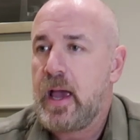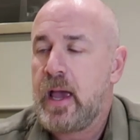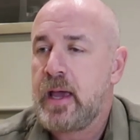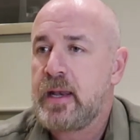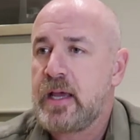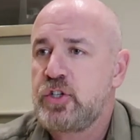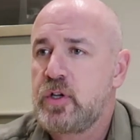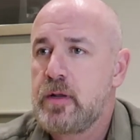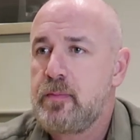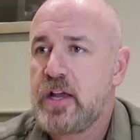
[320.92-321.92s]
And as you
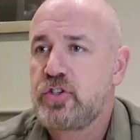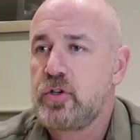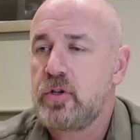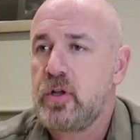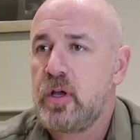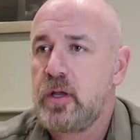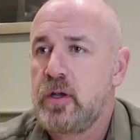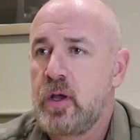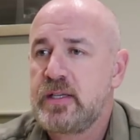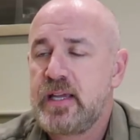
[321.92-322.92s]
can imagine,
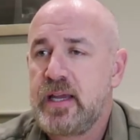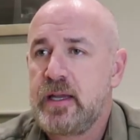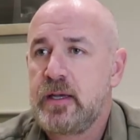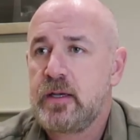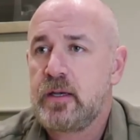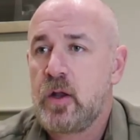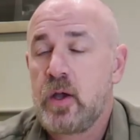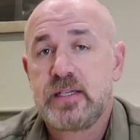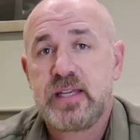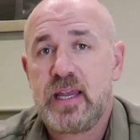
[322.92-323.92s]

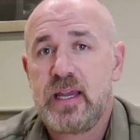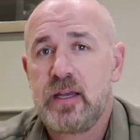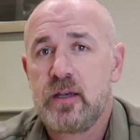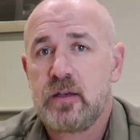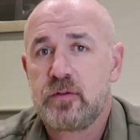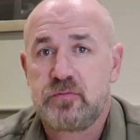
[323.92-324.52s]
1919,